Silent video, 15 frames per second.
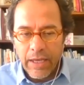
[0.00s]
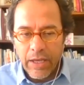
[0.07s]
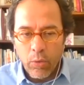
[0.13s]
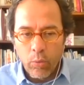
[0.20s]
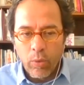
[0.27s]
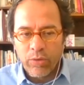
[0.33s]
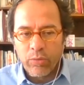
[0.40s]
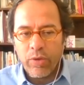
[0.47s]

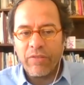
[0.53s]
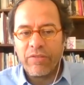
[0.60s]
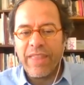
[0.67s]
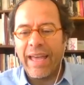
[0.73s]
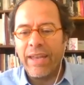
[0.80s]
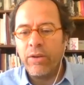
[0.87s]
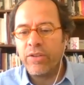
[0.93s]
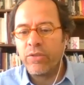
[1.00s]
what we've
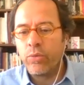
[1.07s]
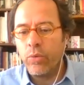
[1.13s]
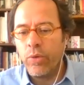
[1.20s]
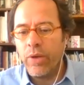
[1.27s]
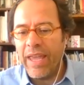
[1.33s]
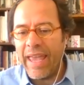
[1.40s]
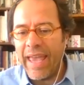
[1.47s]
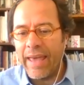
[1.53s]
done is
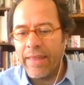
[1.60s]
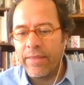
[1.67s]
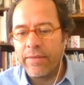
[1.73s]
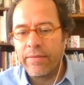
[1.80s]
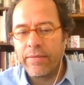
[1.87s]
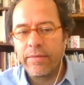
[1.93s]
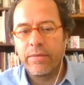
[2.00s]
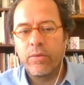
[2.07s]
we have
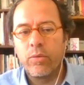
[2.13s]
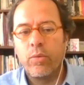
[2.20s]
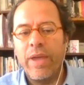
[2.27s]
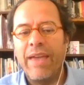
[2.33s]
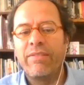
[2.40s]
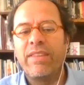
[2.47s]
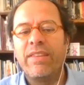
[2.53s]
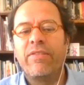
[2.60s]

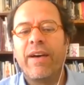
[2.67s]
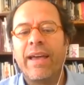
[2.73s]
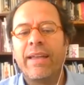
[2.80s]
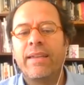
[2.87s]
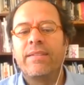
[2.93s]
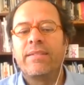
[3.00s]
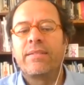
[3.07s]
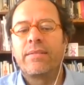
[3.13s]
defined
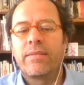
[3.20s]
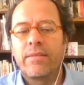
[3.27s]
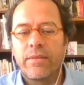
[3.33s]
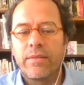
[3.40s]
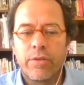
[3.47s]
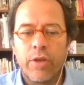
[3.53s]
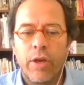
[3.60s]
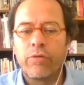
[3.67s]
this
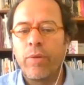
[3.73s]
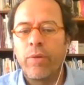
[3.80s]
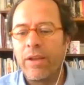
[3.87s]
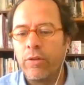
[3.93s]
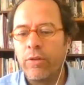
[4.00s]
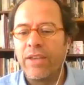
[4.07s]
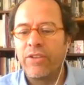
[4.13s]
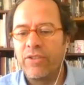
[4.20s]
soft
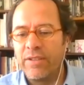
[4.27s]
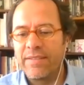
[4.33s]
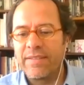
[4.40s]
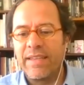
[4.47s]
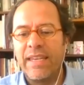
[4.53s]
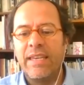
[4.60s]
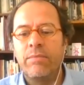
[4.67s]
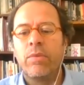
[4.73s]
regulation
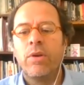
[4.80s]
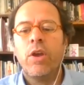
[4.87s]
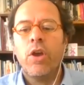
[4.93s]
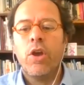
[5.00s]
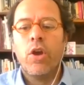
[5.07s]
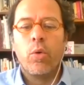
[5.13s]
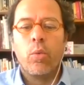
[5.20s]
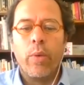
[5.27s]
scheme
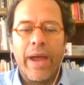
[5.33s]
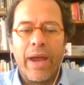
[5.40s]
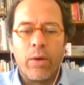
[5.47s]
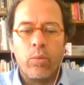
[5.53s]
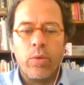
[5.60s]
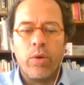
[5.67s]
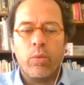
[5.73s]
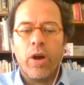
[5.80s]
where
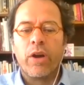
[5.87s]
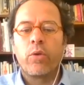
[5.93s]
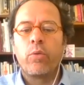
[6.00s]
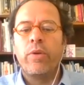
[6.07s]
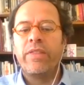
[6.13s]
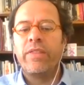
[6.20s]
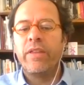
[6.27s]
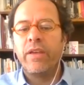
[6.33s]
we work
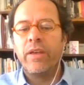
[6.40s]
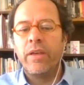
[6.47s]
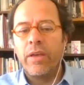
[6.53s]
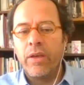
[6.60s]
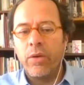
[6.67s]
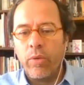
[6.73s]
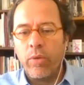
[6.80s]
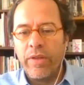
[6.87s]
with
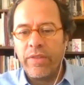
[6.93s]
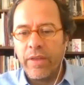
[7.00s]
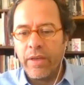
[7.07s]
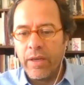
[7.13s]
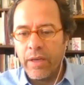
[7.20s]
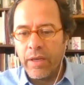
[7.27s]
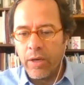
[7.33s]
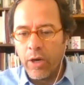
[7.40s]

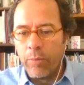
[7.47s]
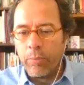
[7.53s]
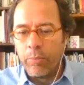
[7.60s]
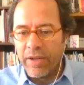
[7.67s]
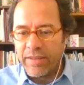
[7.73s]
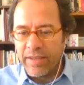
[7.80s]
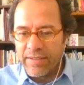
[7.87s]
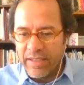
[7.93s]
the
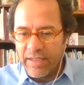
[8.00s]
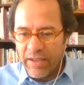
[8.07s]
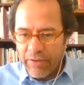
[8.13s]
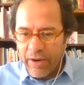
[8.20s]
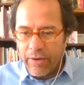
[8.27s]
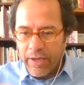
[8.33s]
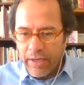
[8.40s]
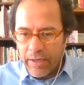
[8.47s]
operators in a
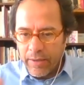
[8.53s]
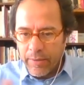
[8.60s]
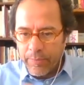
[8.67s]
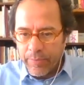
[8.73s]
very